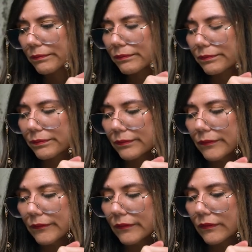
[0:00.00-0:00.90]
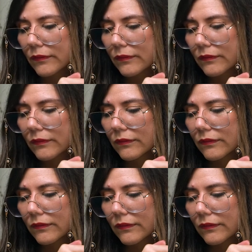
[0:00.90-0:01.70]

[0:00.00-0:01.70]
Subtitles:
[no speech]